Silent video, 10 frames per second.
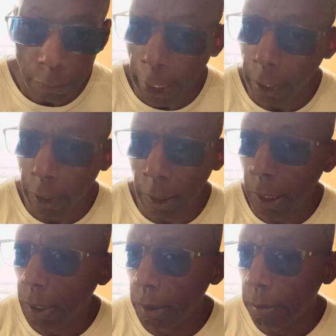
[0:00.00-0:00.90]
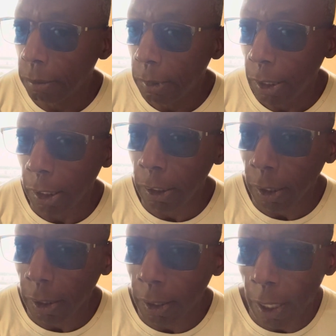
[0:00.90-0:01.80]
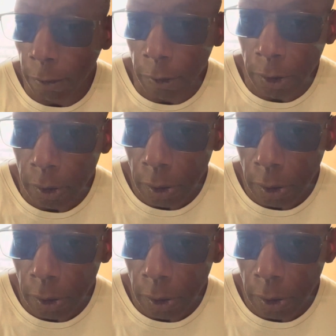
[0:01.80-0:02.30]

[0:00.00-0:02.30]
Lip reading: And again, anything that was